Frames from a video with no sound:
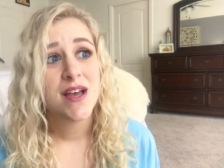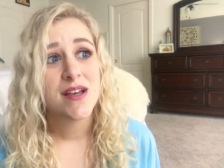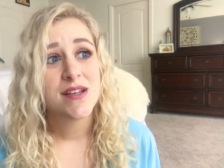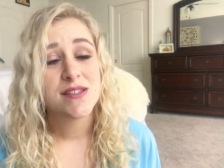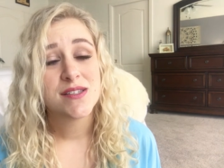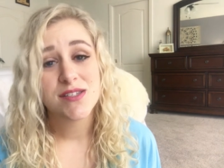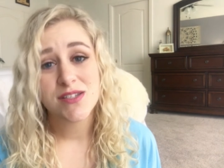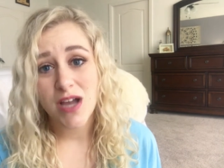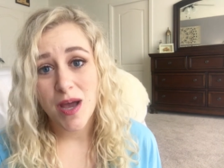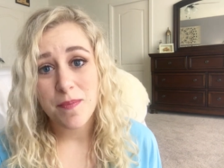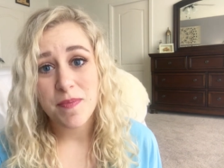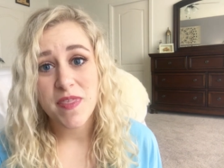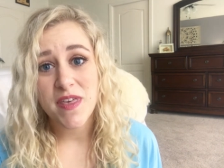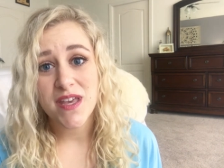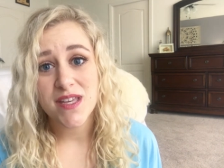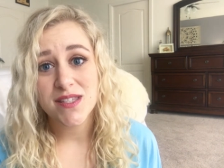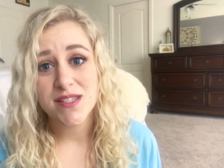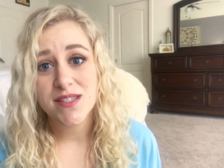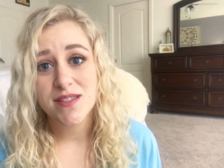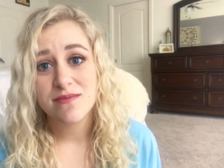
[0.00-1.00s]
stop
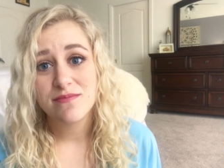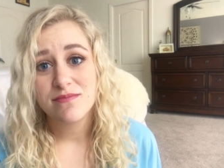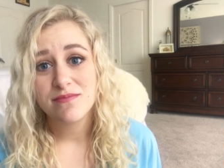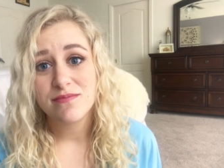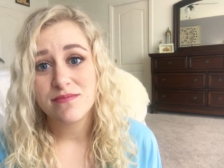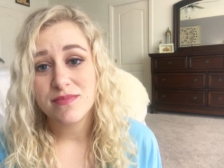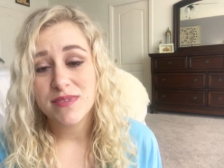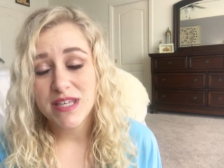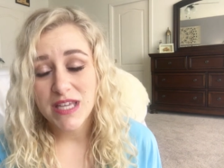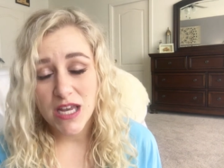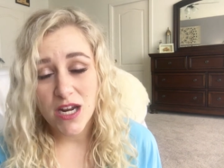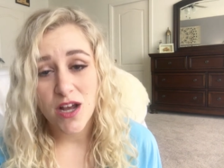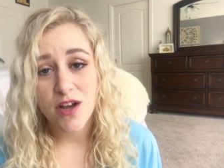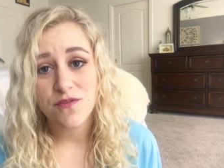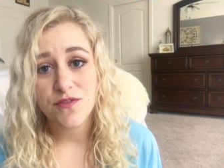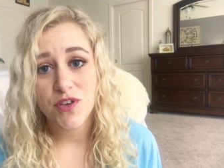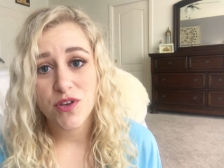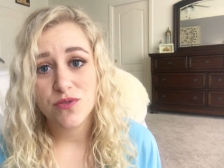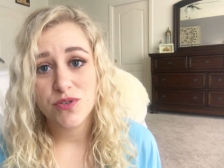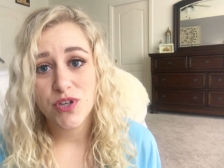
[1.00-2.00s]
this, get
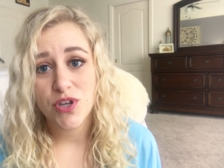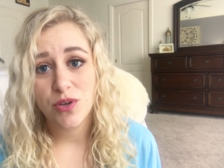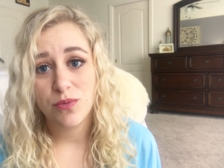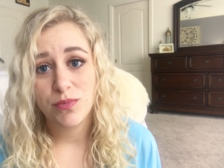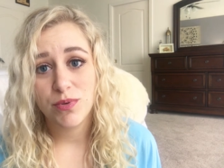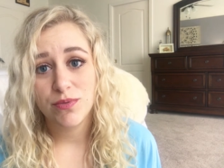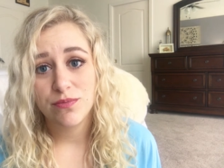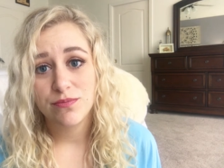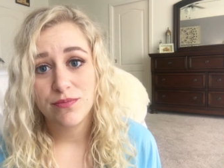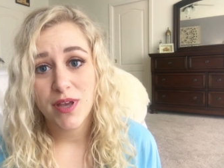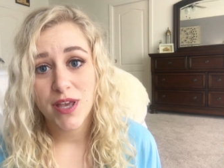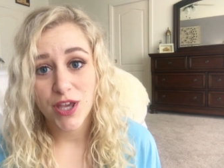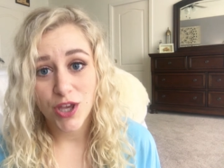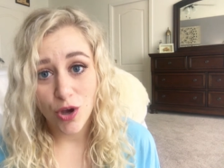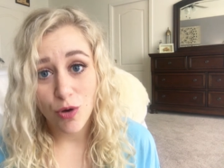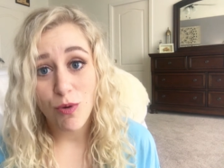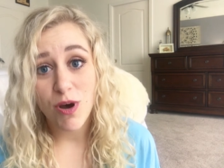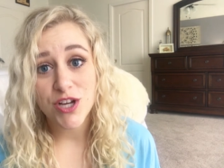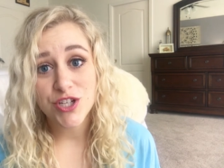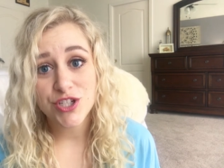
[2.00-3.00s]
off YouTube, and
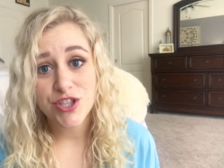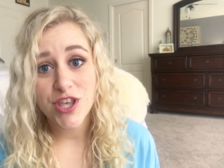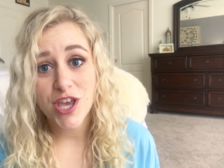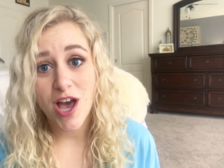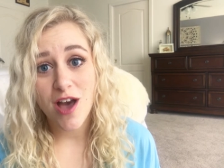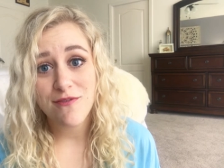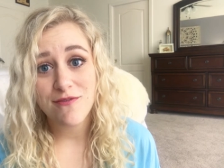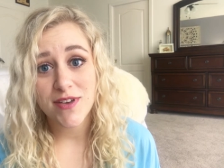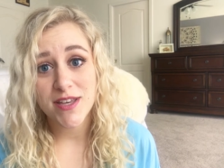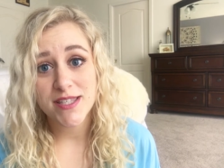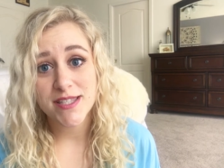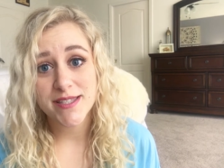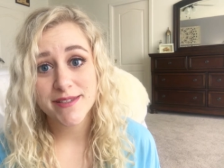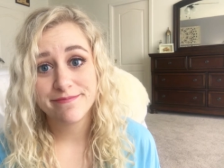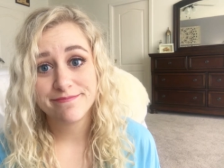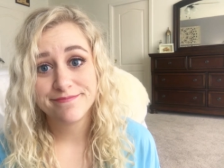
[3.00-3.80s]
go watch The Office.